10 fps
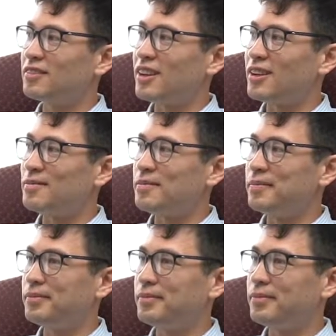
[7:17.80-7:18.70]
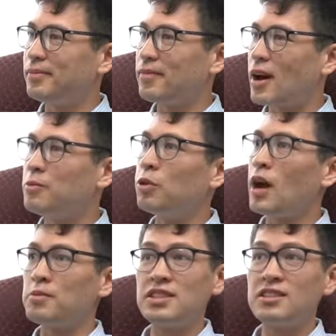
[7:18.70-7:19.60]
I'm
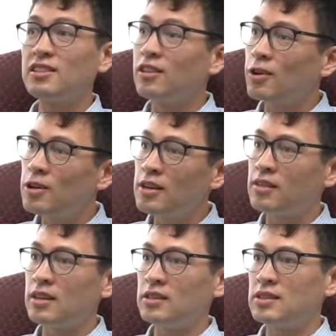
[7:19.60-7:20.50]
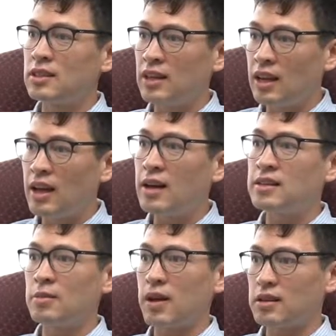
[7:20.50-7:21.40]
still learning things today
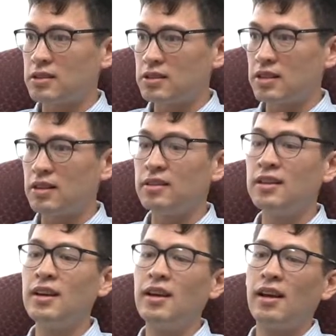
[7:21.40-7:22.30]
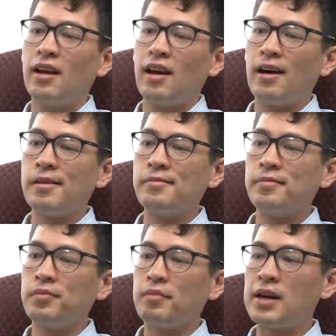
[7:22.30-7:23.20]
as a pastor's kid. I
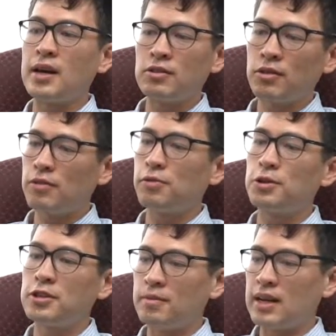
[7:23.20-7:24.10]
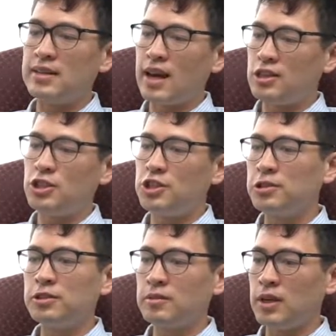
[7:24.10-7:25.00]
was very fortunate. My dad
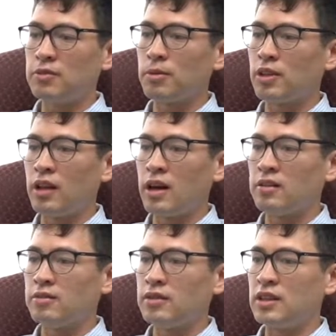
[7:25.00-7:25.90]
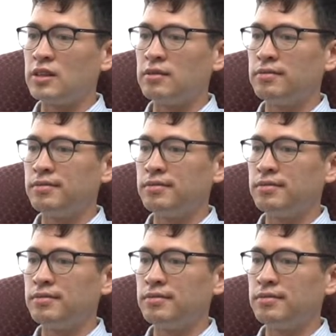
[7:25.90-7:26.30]
shielded me from a lot of the